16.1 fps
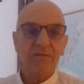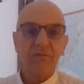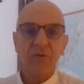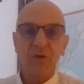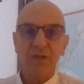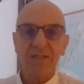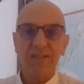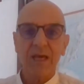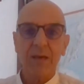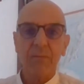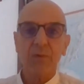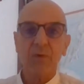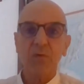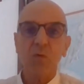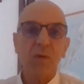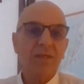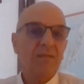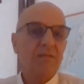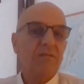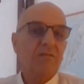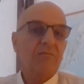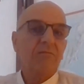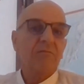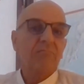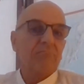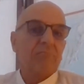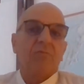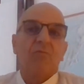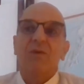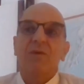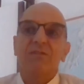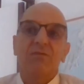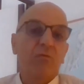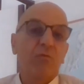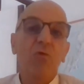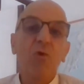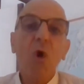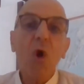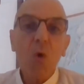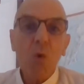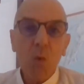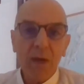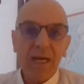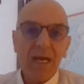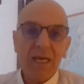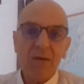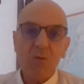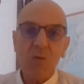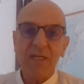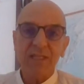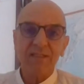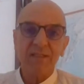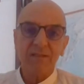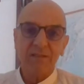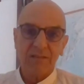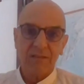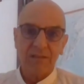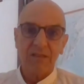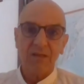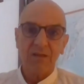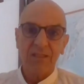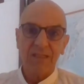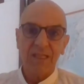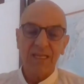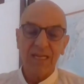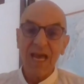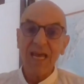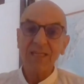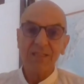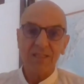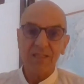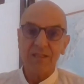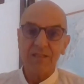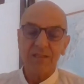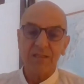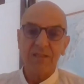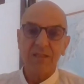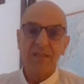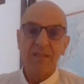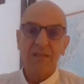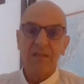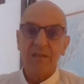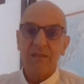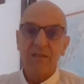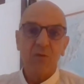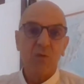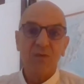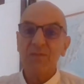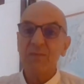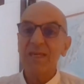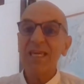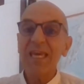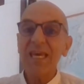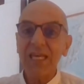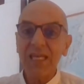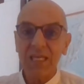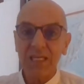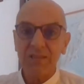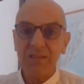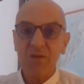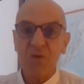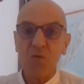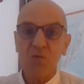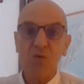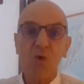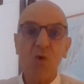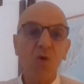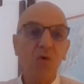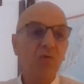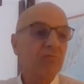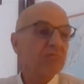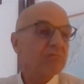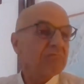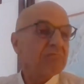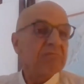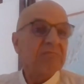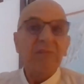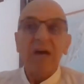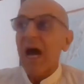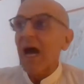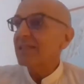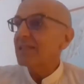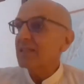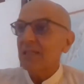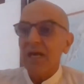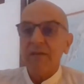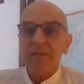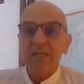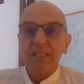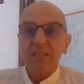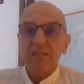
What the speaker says: for example, was raw when I went in the 90s. Was beginning. So no, I didn't have an